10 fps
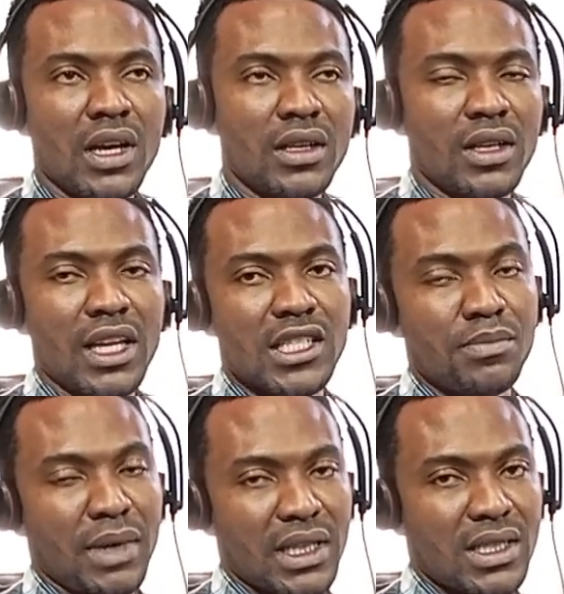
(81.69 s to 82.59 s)
And the
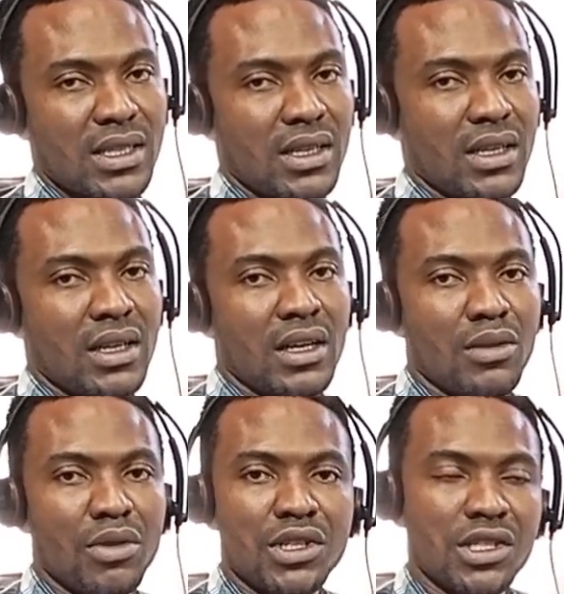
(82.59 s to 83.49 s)
last part,
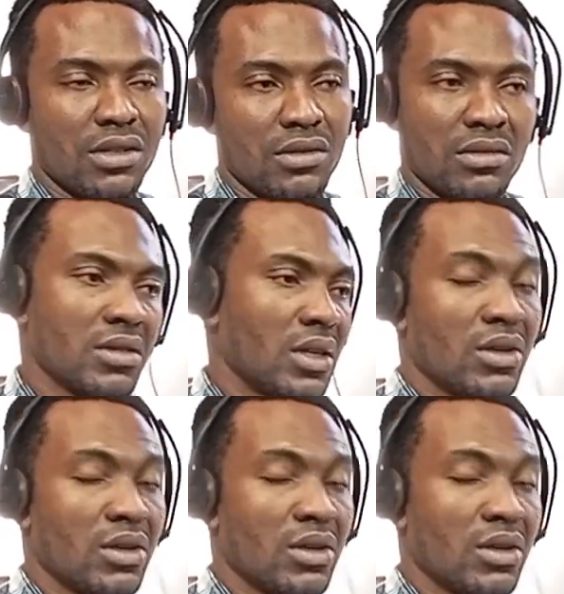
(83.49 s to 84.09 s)
which you